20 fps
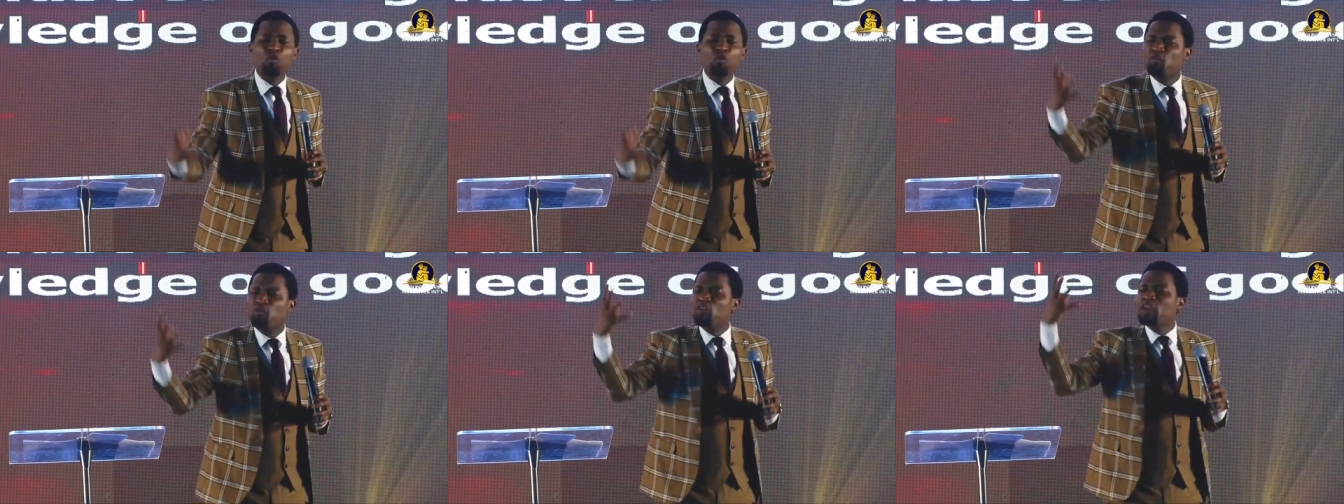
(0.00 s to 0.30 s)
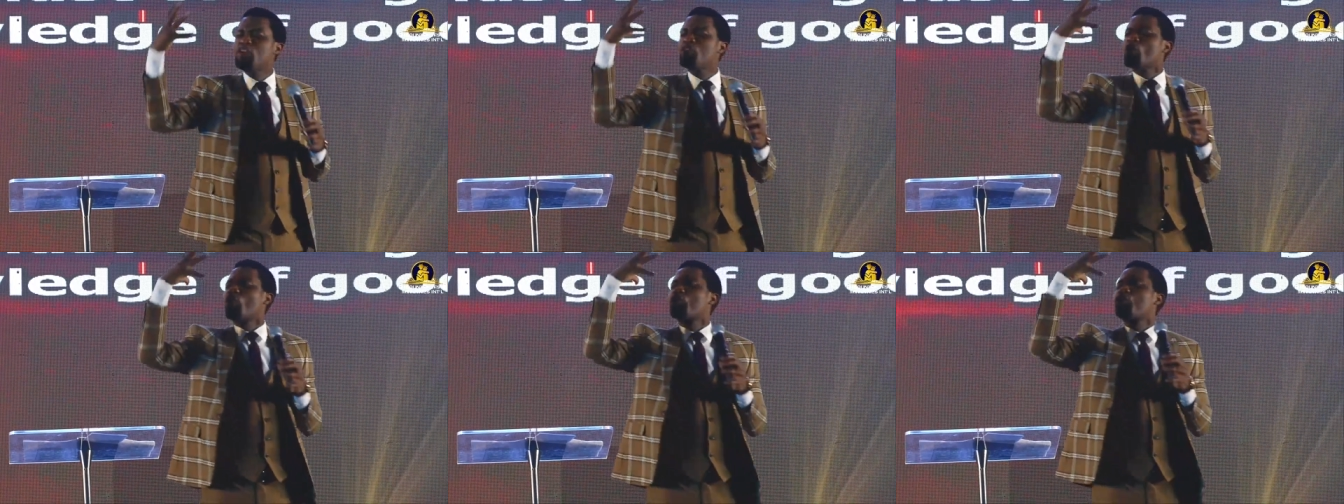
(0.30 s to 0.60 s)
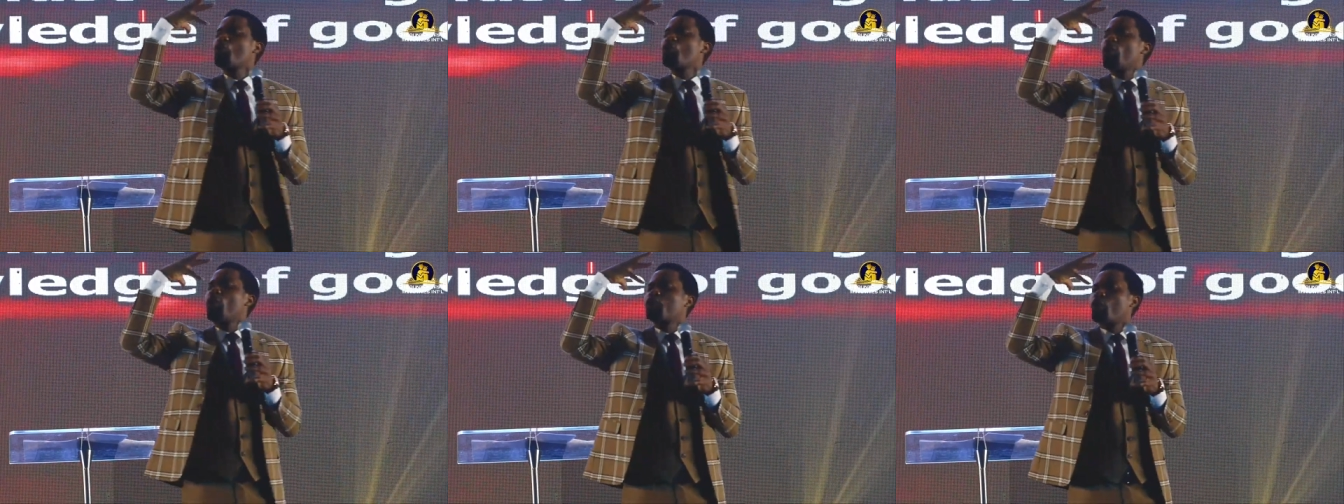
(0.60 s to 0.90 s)
feed your
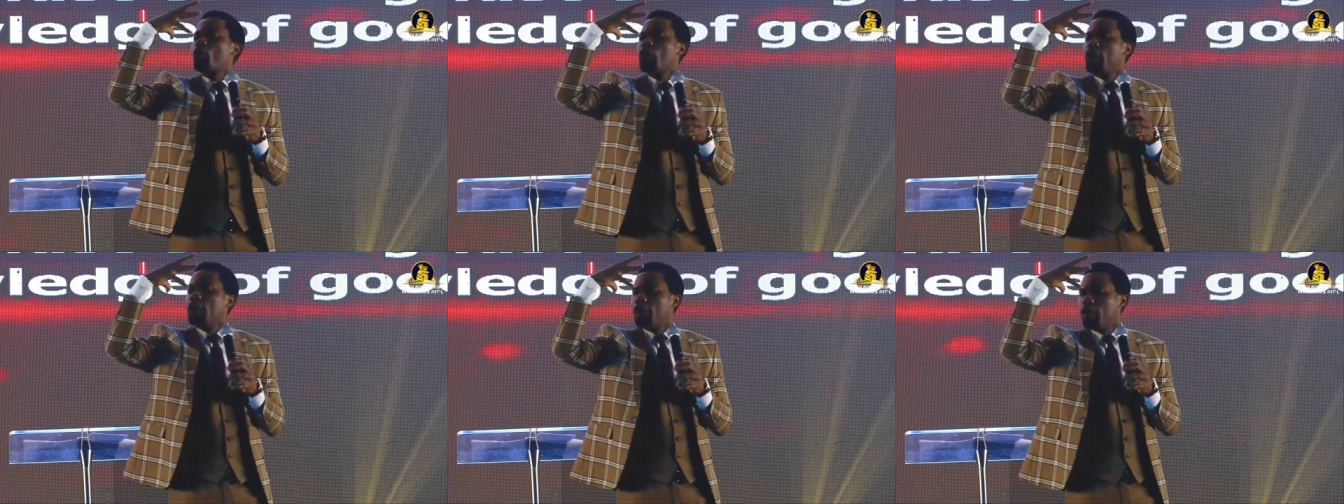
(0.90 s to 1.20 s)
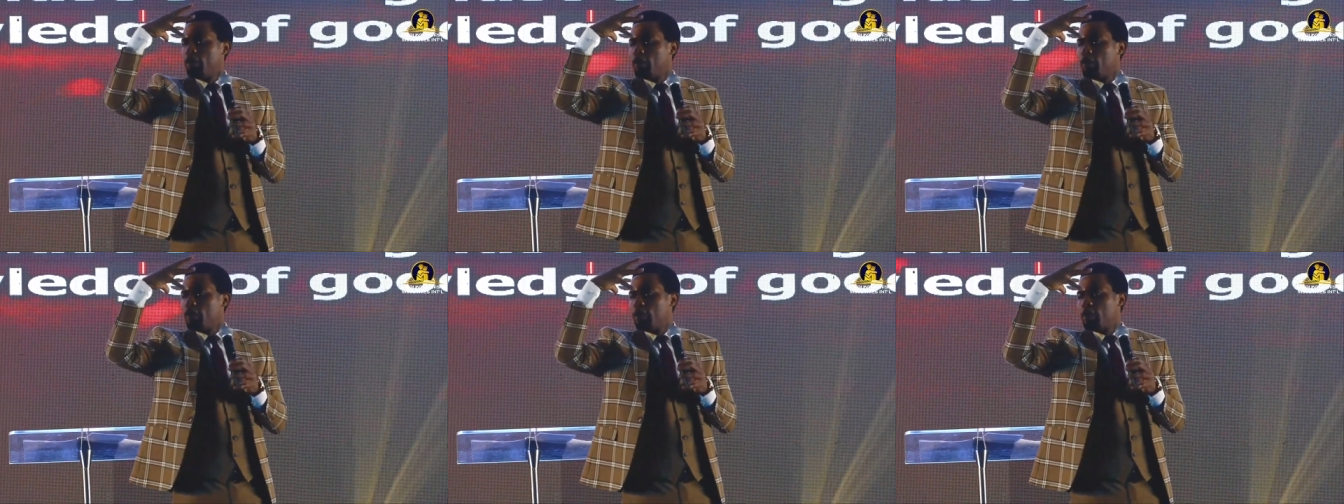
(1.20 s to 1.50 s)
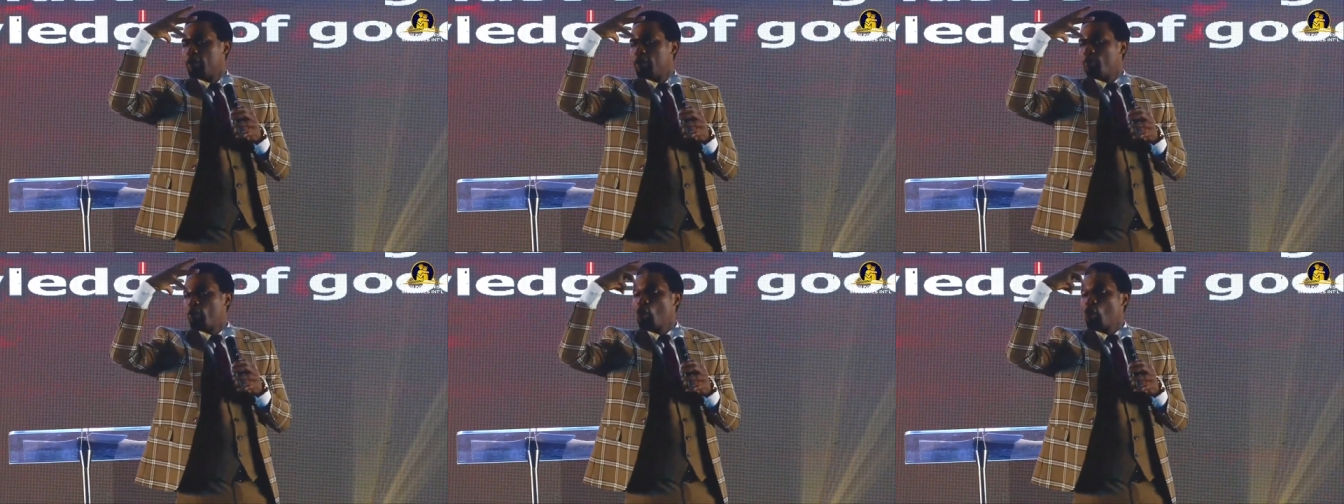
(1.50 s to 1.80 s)
soul as well
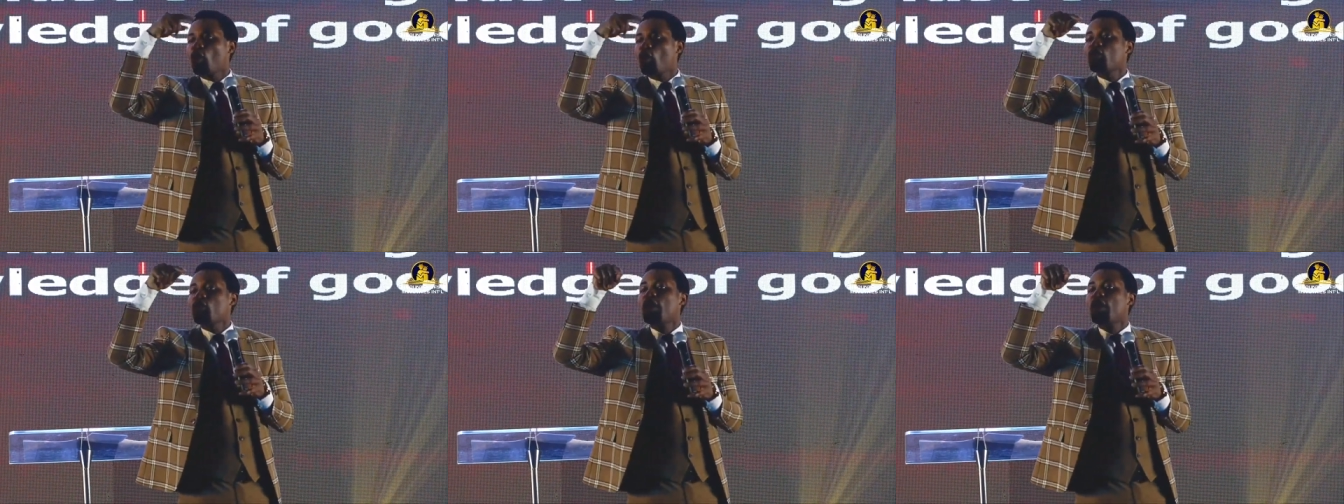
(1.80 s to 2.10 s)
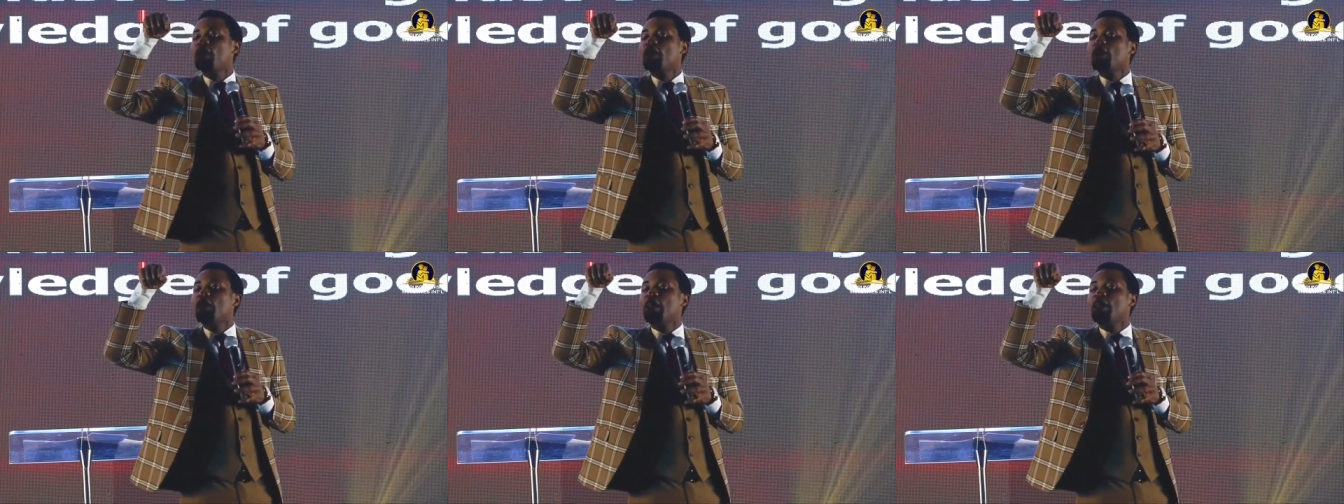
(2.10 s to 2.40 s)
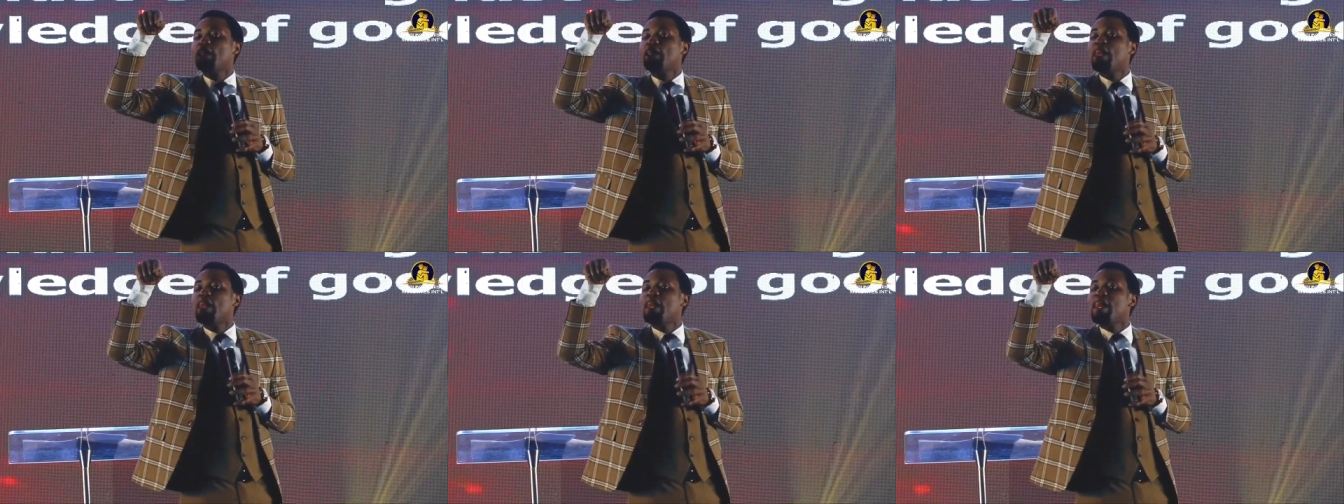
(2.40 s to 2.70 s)
because
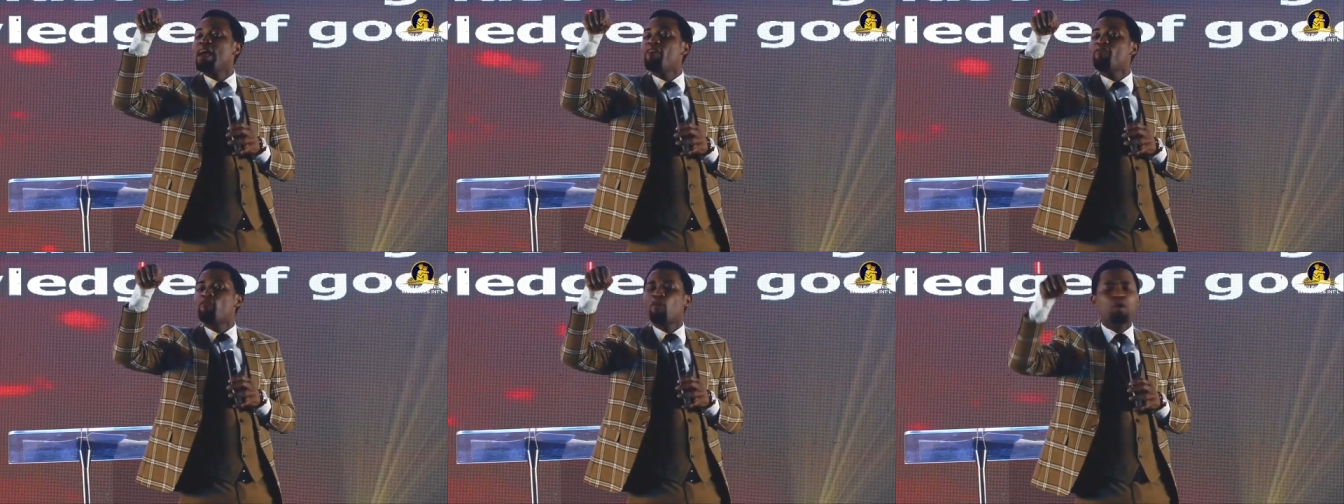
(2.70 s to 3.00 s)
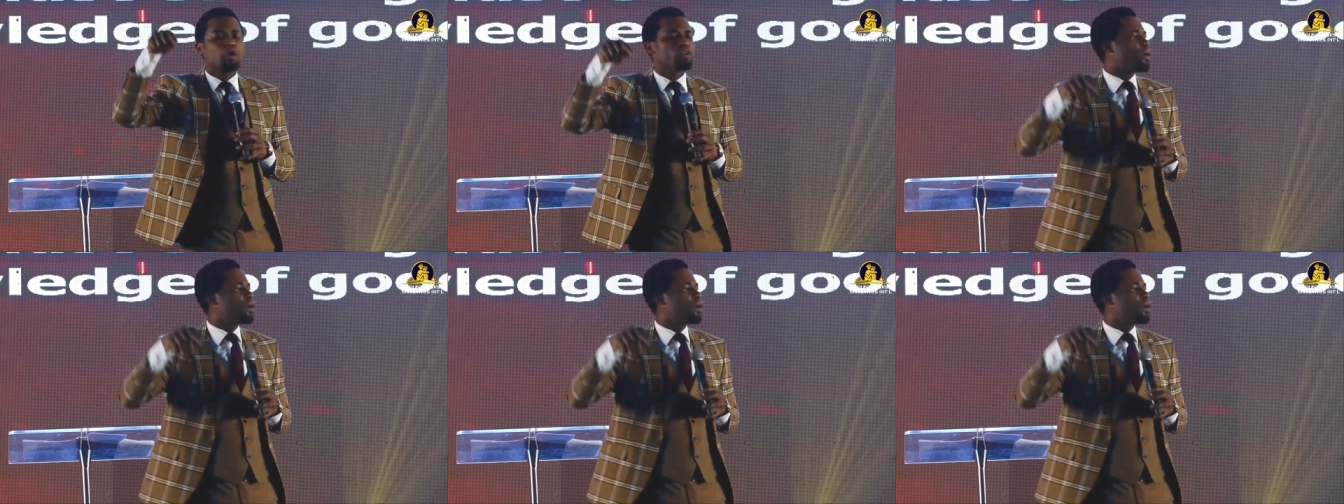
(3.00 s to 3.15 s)
the level.